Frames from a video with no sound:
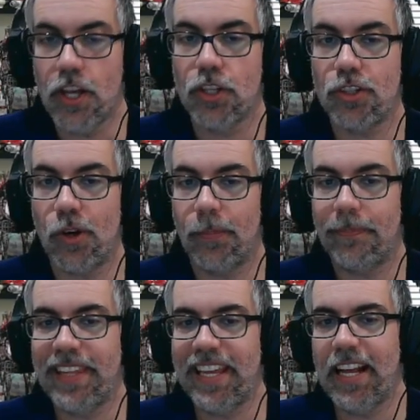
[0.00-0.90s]
So
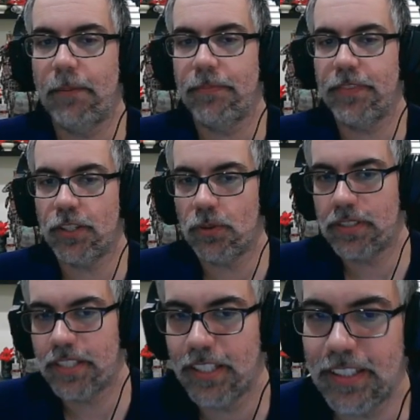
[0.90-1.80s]
the
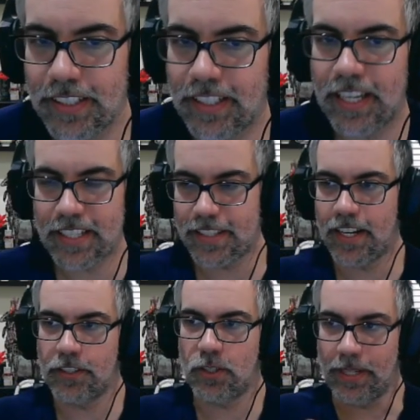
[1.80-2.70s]
utility is
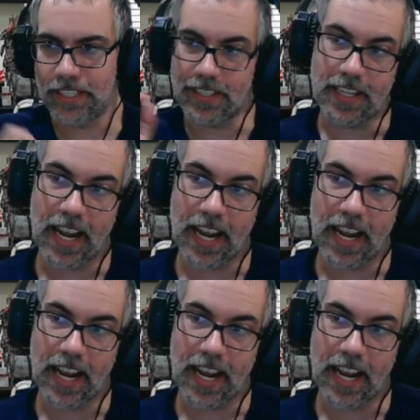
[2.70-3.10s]
there to an extent.